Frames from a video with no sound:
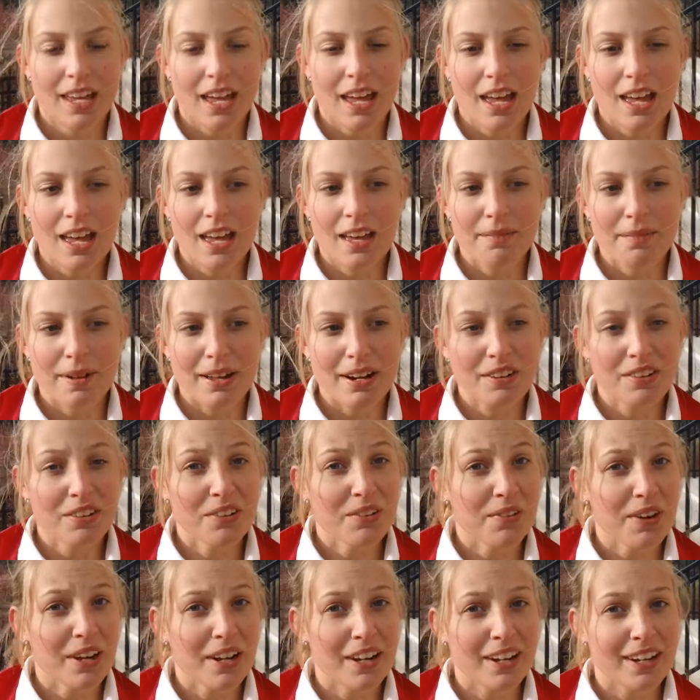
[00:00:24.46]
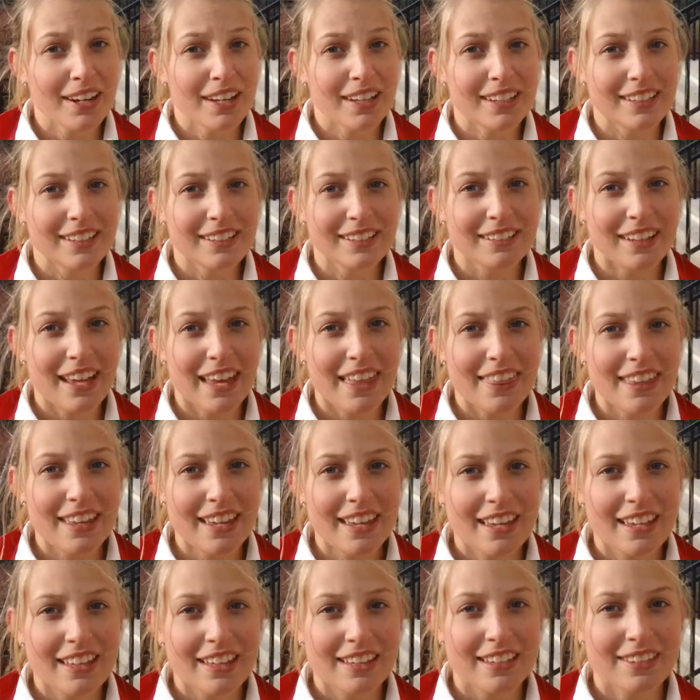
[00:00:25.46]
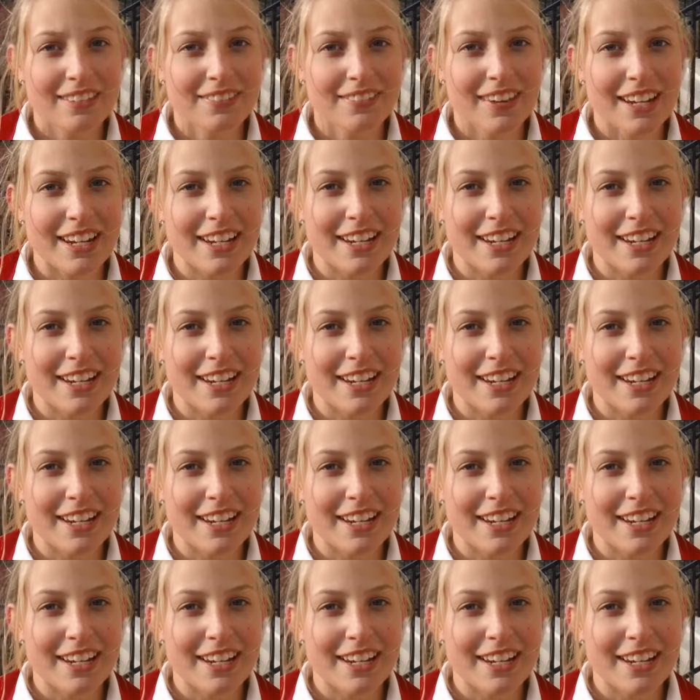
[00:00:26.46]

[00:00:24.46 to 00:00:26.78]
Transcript: I don't know what it is. I think it's my